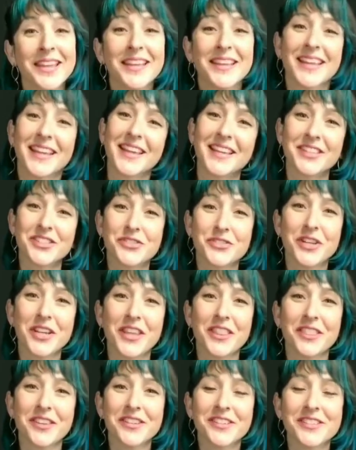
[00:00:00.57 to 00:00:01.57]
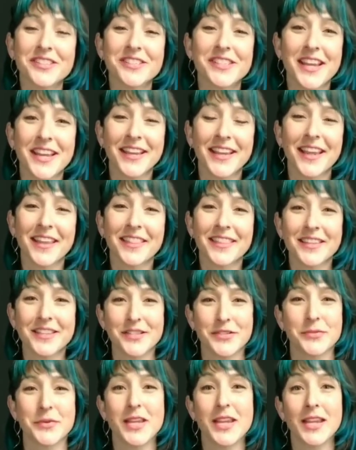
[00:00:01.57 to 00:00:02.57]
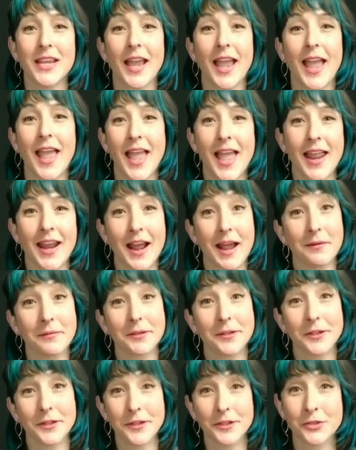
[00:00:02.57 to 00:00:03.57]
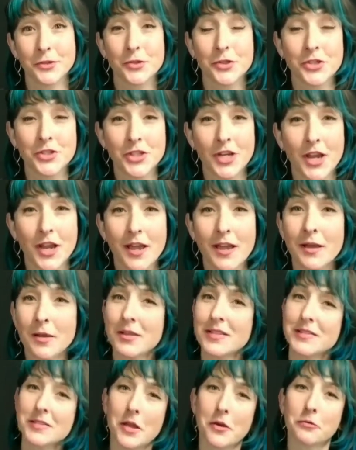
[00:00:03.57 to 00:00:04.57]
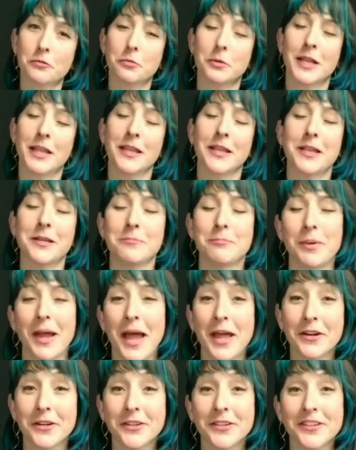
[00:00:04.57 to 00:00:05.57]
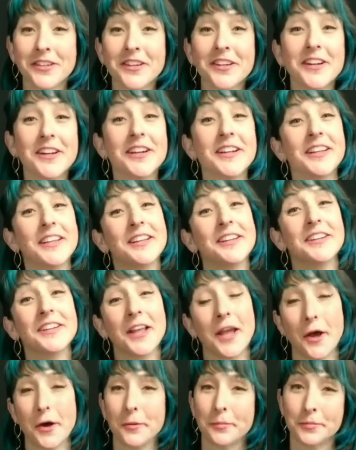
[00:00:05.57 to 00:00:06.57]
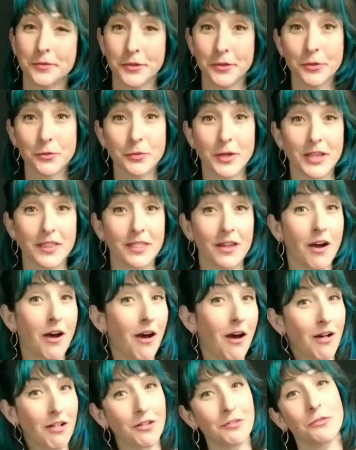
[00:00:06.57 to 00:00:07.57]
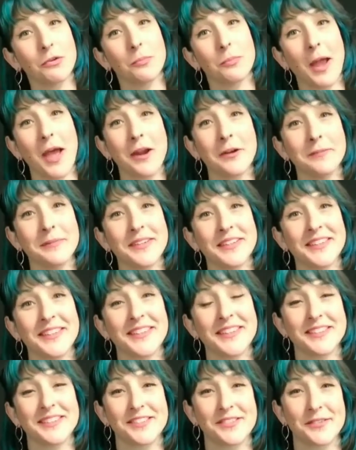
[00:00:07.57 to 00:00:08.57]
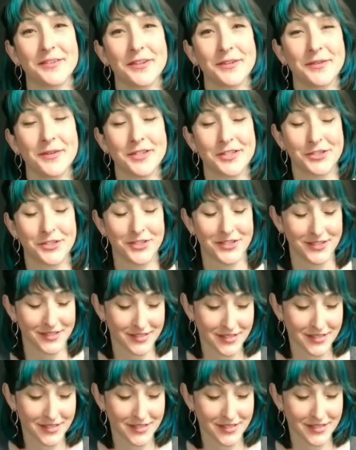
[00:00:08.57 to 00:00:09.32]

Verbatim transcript: It's Tricky Thursday again this week, and I'm your girl Tricia, self working pattern nerd, here to help you with all of your pattern making and sewing questions.